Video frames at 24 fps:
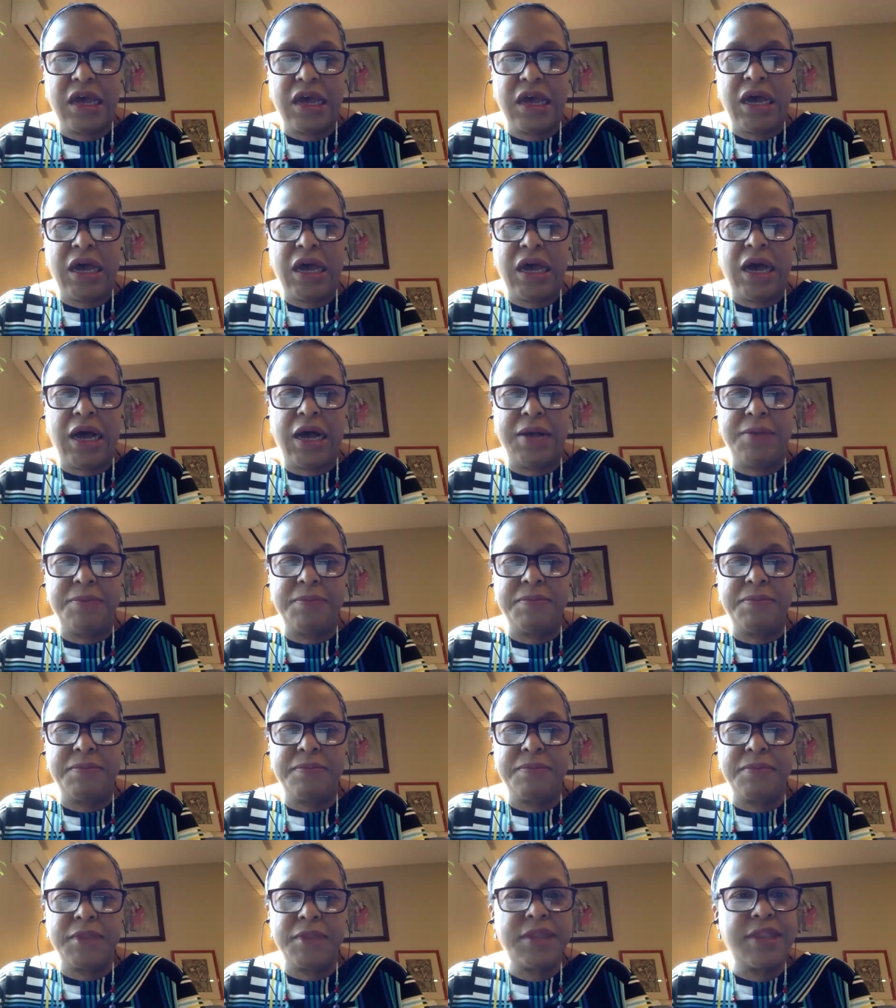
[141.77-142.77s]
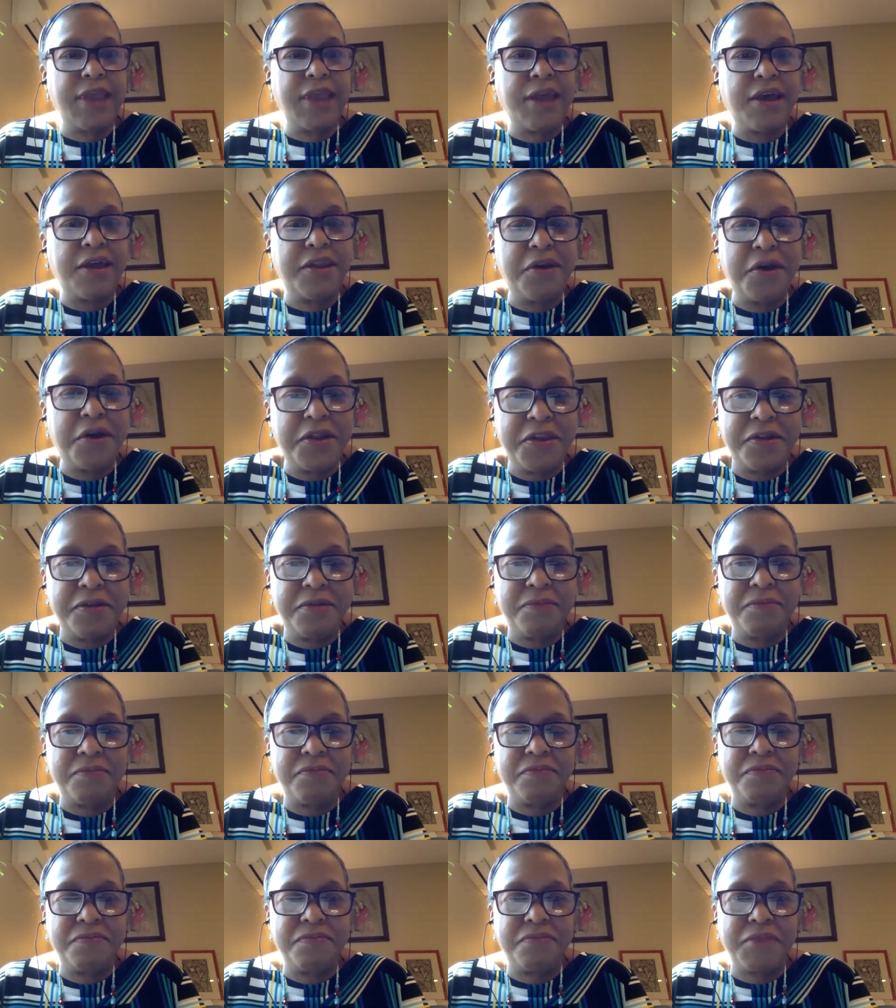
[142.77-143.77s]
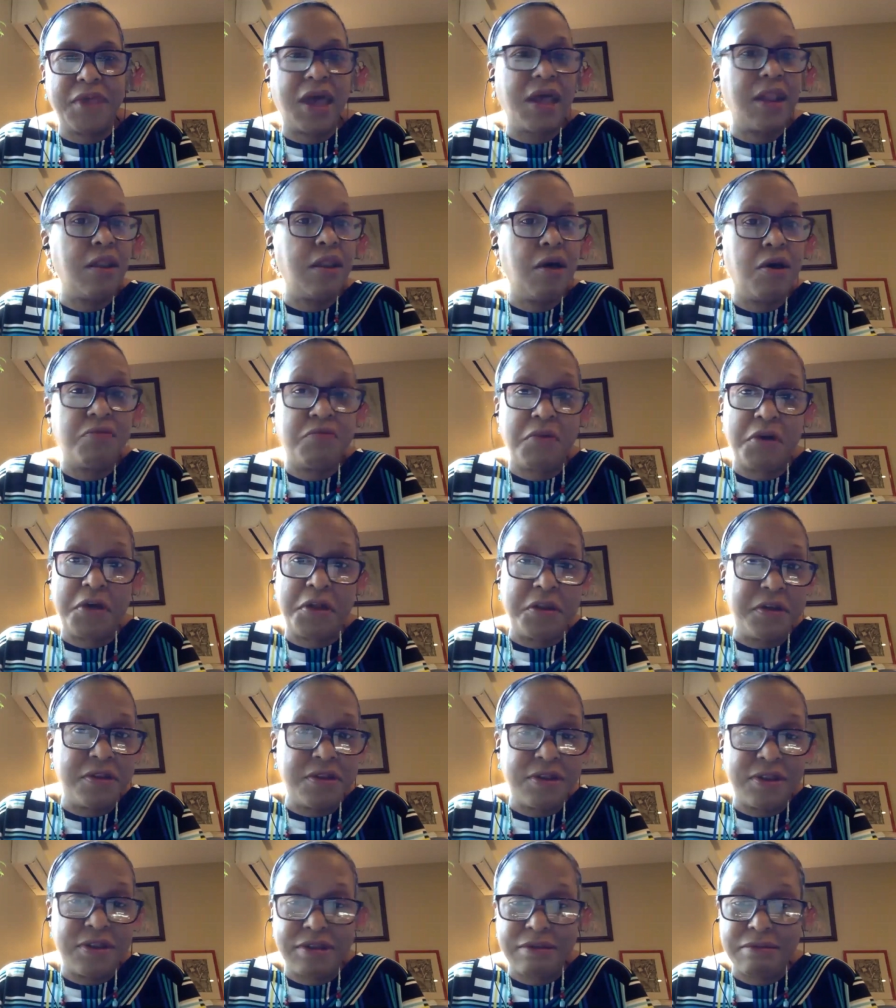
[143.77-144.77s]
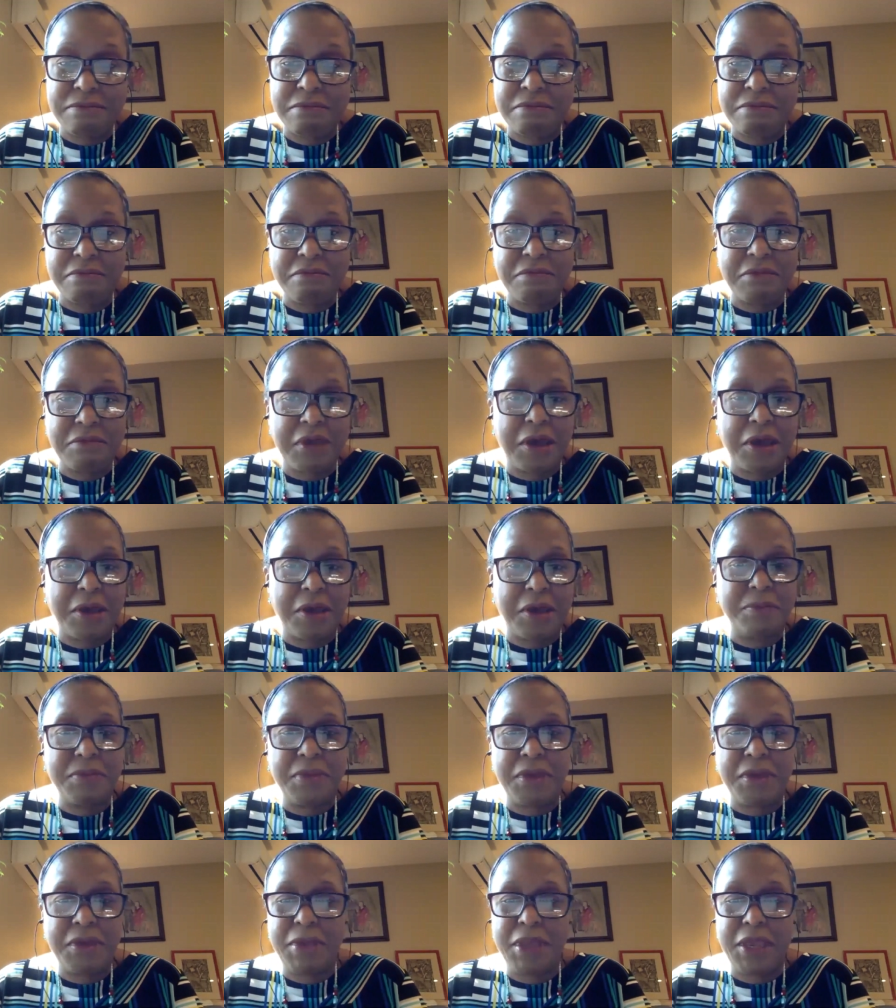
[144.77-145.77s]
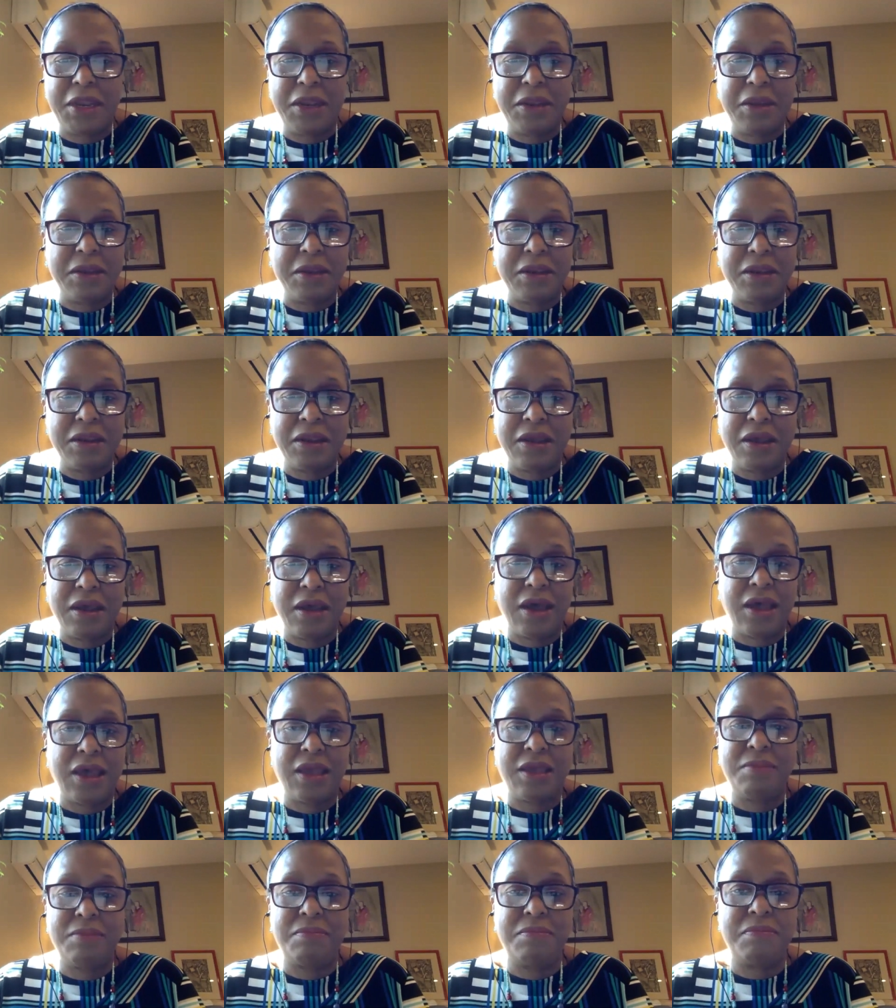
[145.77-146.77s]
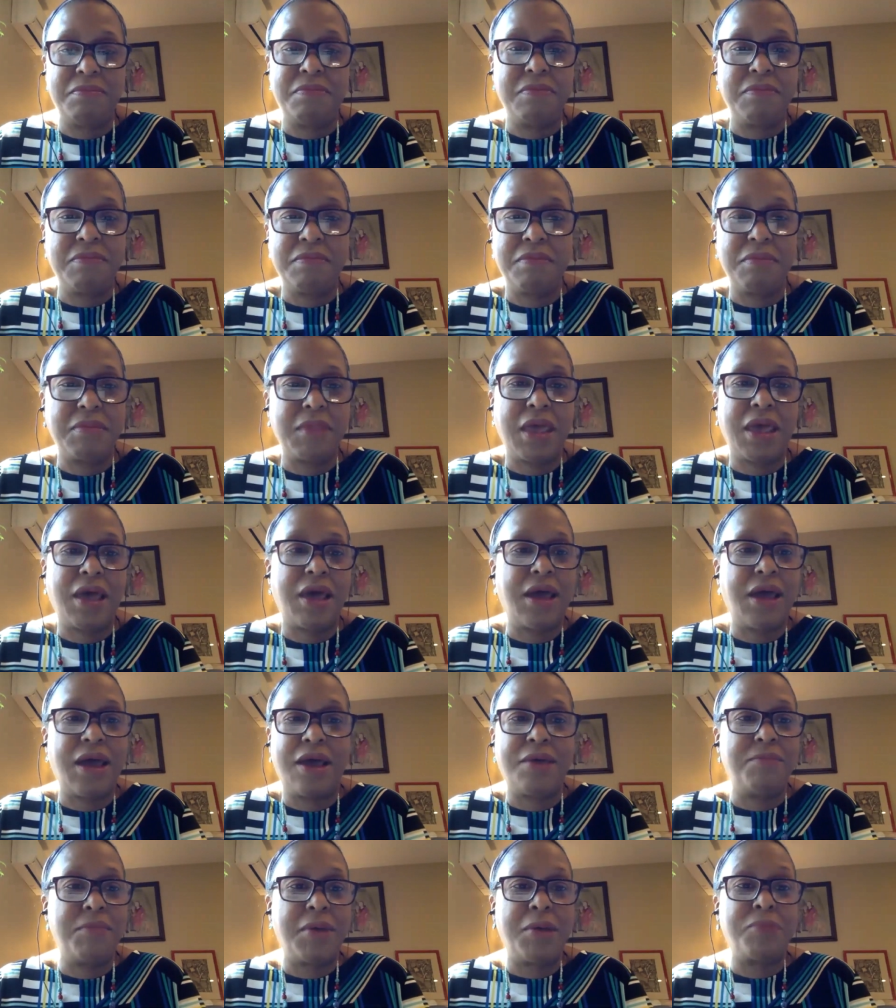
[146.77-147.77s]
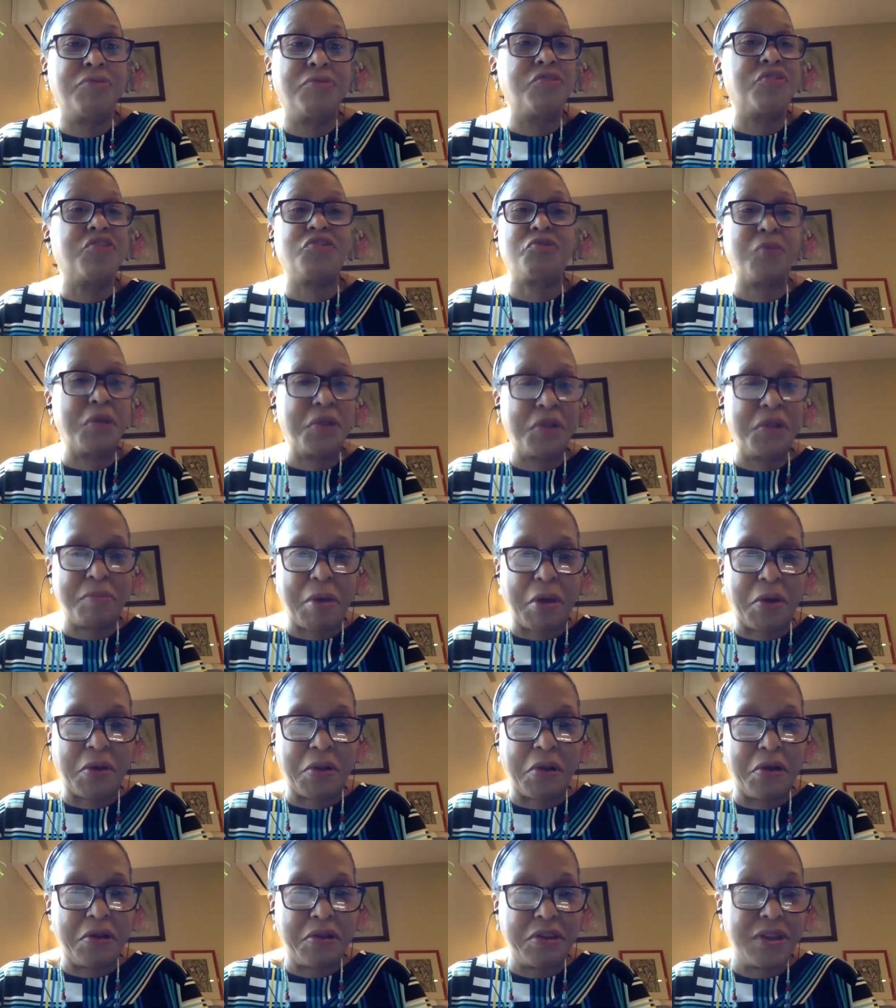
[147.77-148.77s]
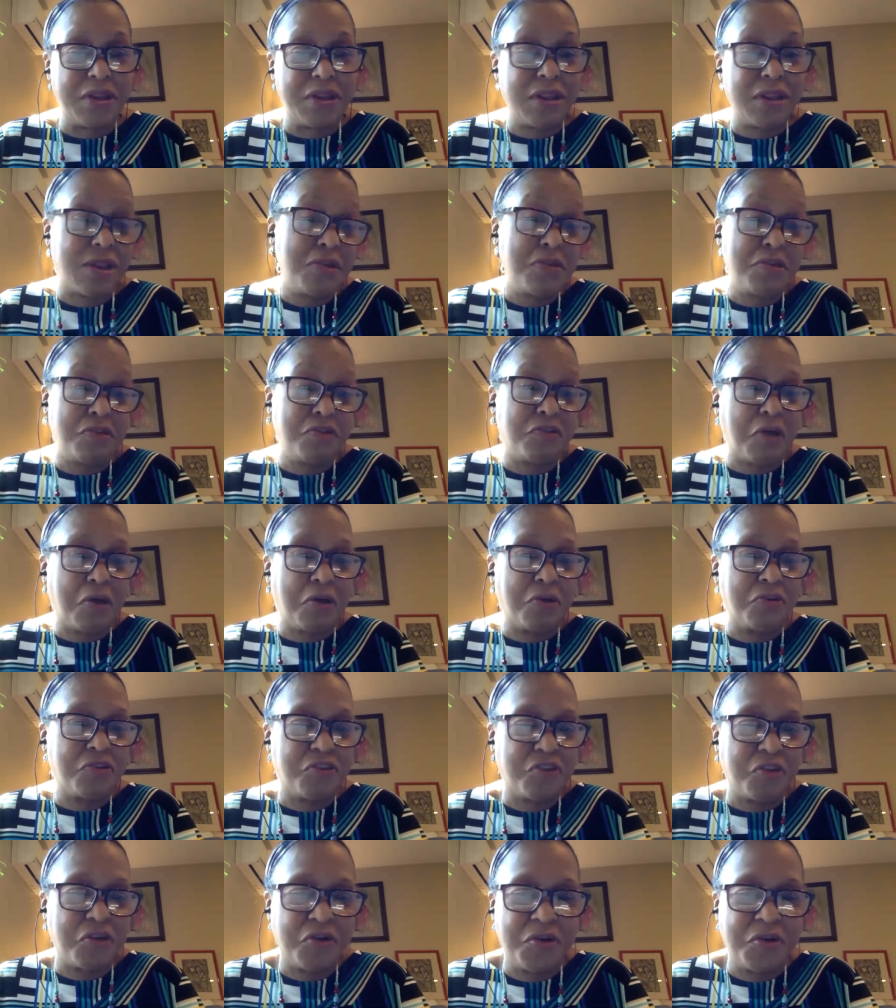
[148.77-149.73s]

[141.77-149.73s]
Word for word: Um, let's take an onion. I love onions. Um, I mean, I, I am just thrilled about onions. Onions also,